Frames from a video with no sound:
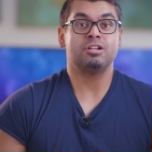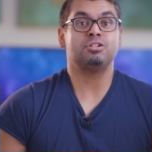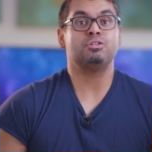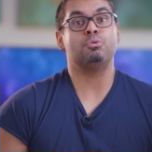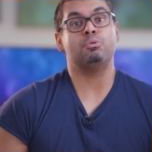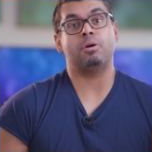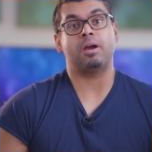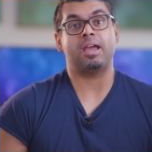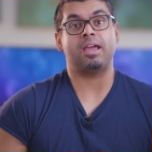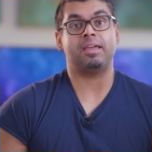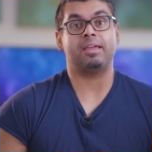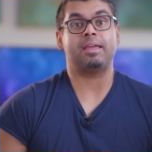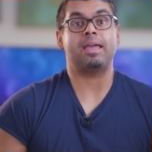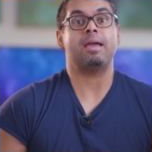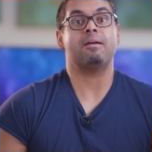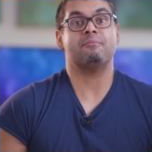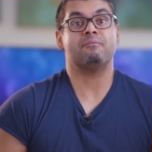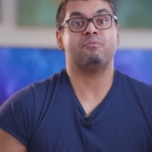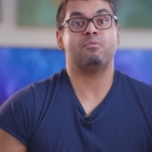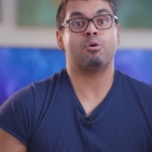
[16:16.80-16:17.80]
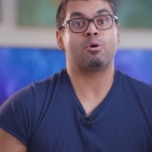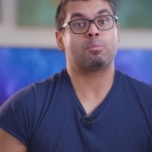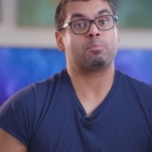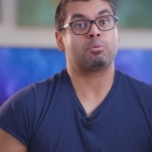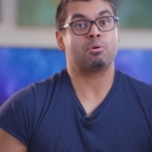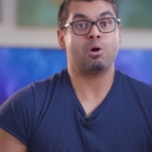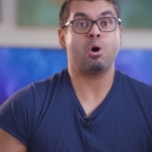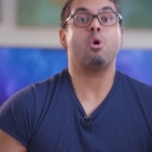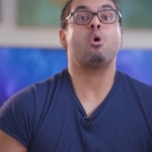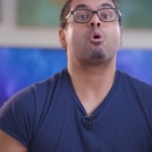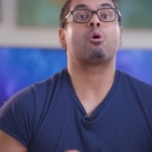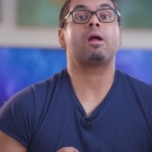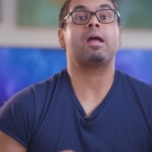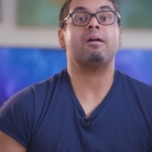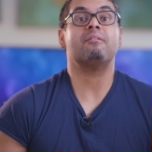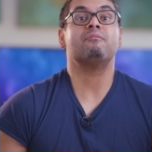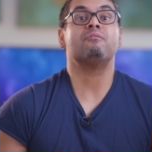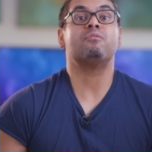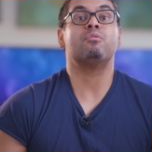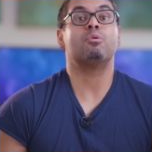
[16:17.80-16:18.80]
to a M4 Pro or
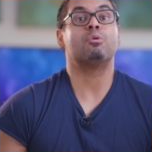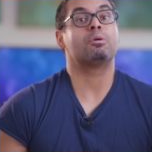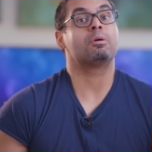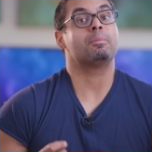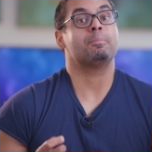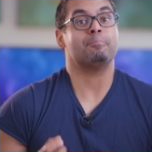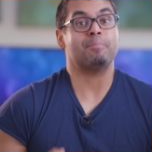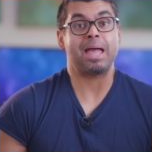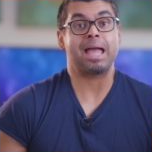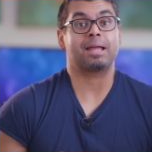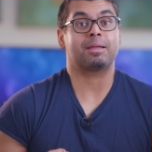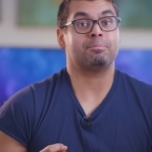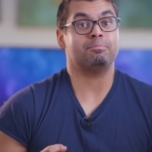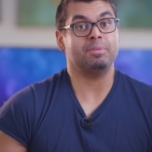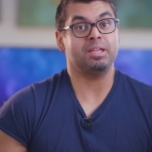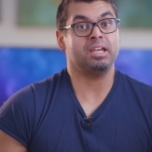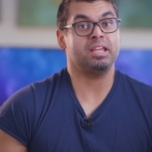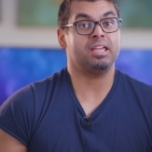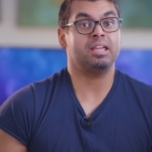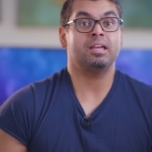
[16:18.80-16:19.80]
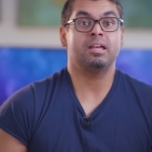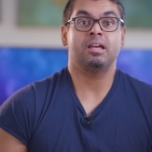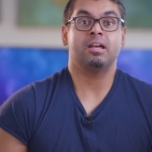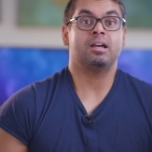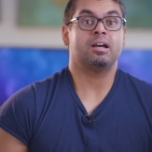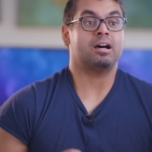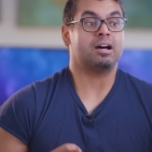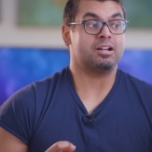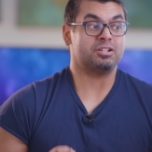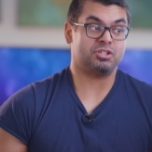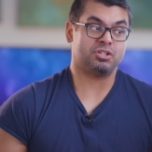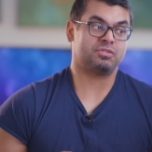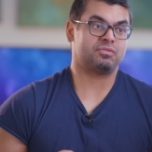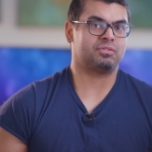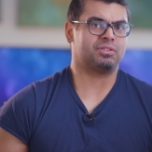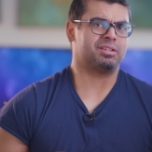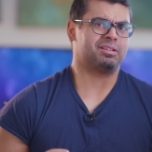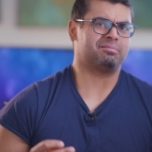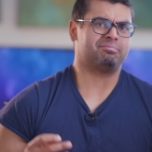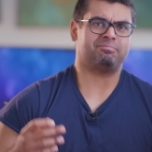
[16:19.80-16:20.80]
M4 Mac Mini uh, just
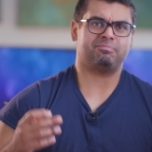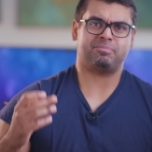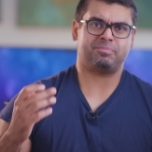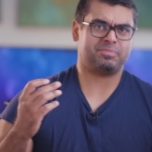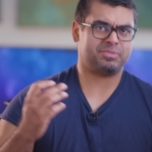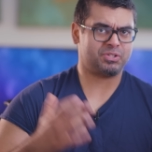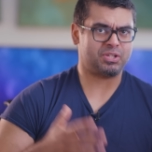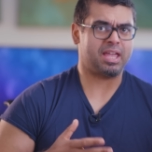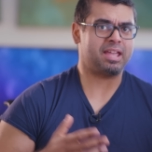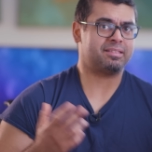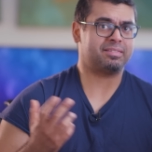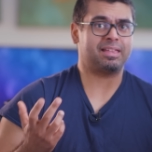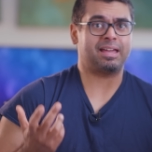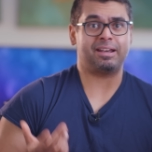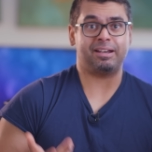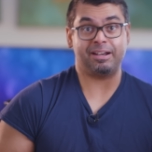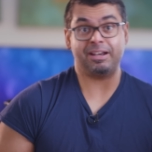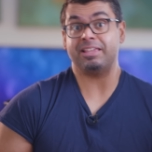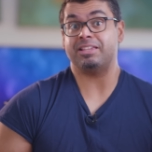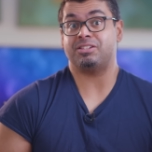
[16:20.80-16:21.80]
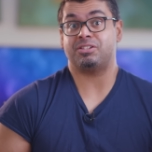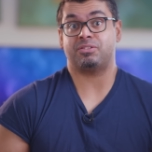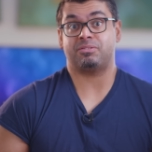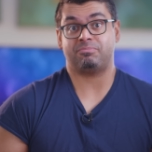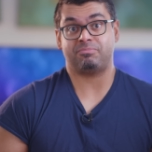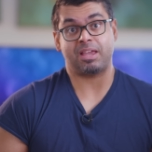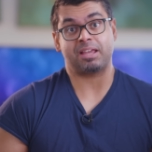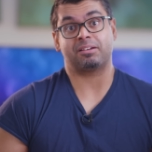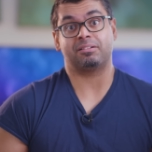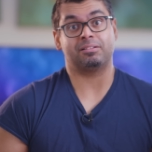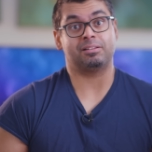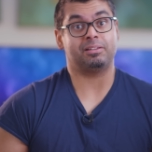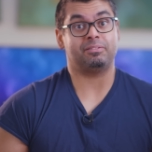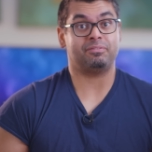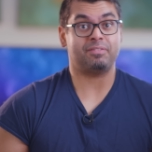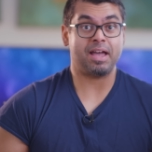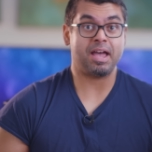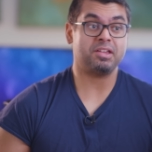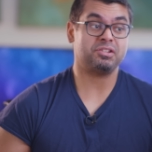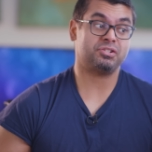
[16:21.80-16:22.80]
for the sake that it is technically
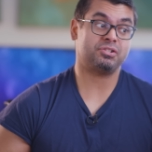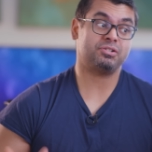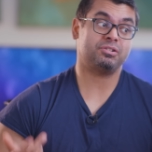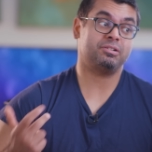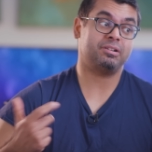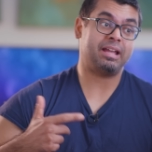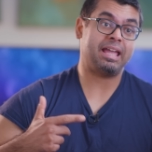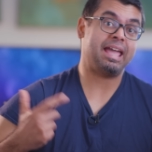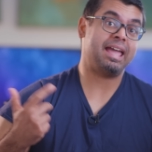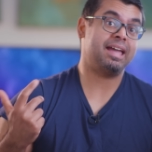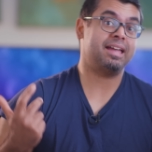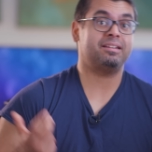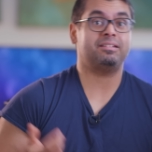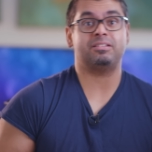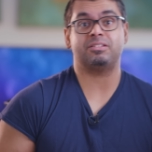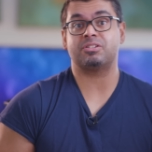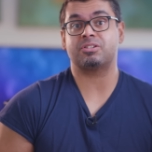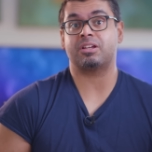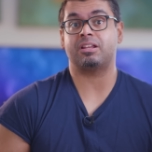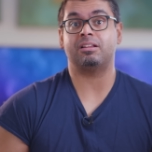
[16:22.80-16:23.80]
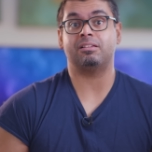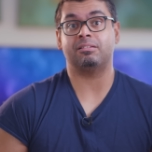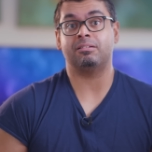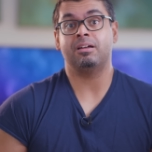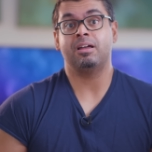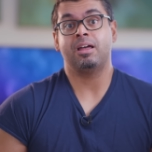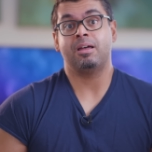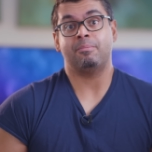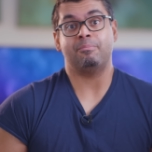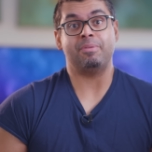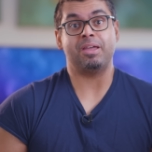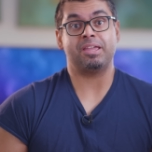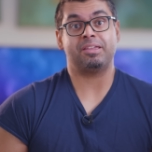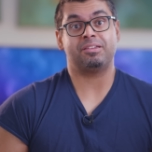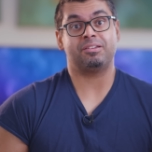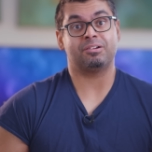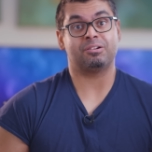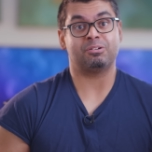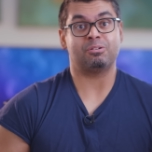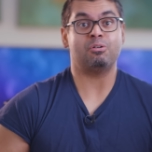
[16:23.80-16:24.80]
faster and it's gonna
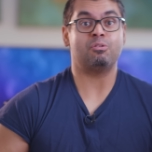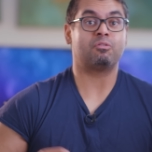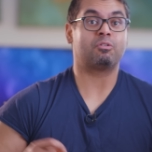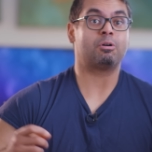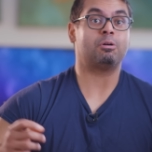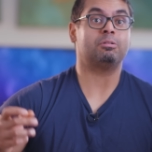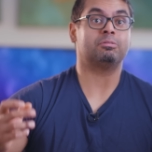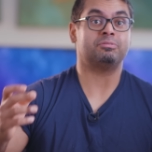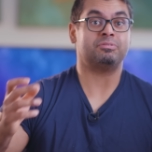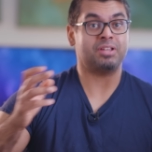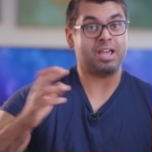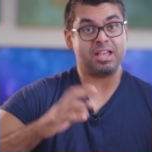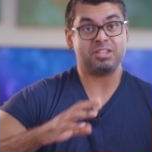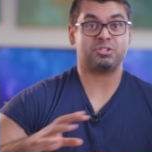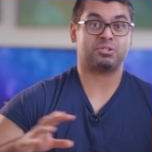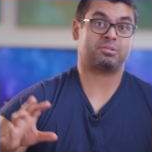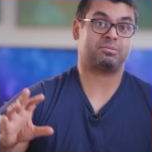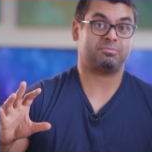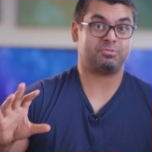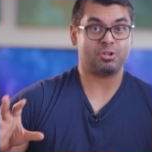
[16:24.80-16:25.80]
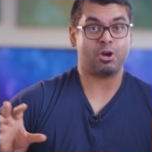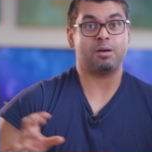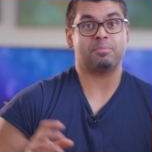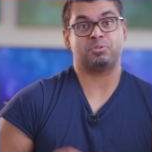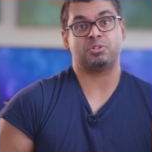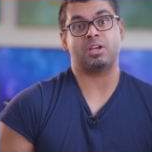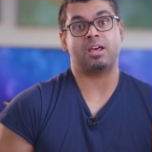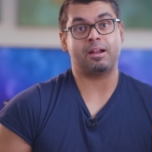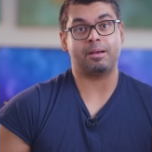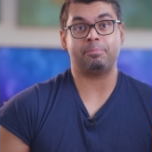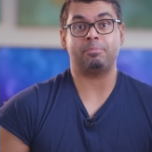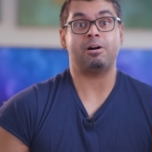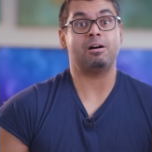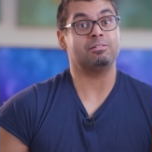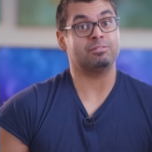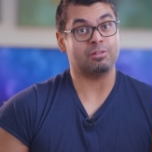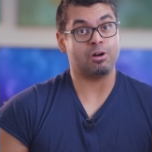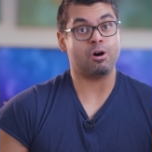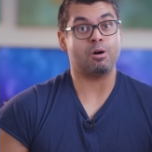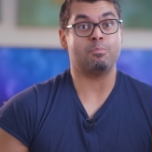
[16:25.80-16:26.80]
make your overall desktop setup a
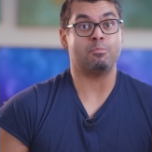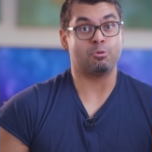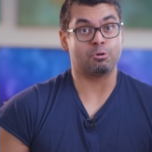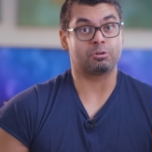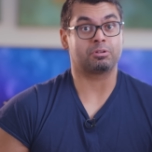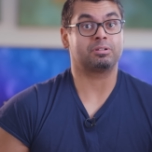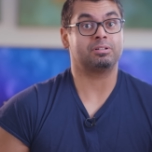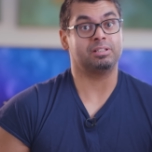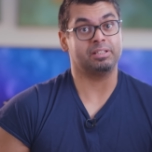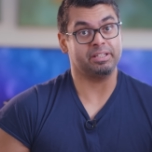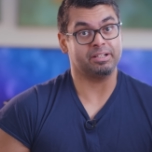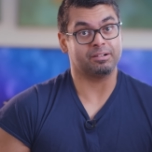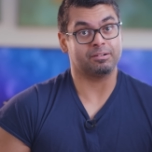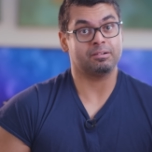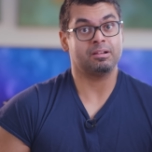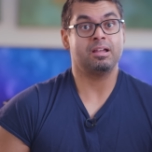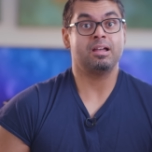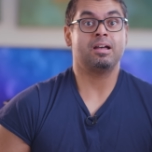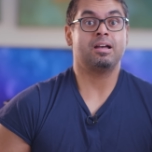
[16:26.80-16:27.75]
lot more cleaner.